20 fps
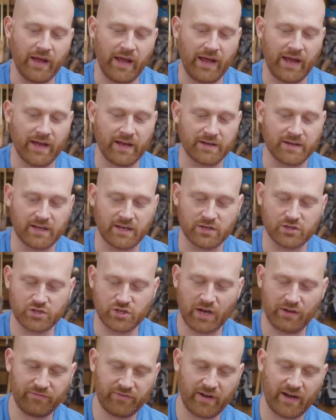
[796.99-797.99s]
And uh,
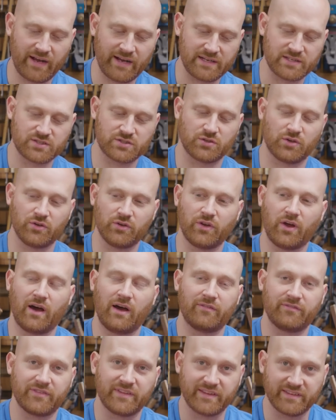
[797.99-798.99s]
Jeff and I sold
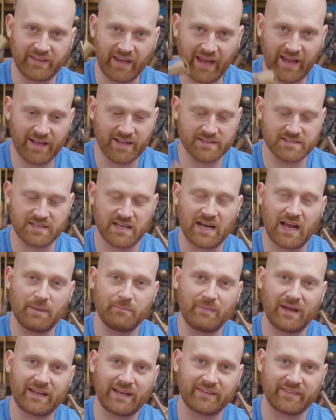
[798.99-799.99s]
off these heads, and
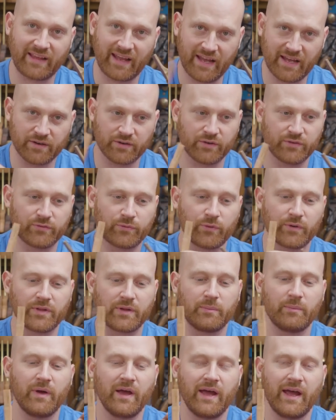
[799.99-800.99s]
I'm making the handles for
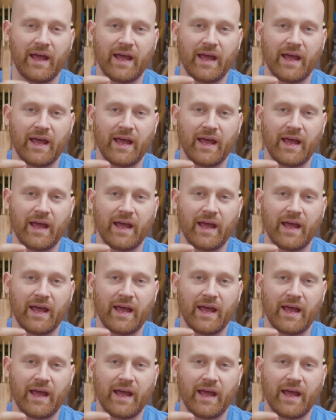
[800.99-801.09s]
them,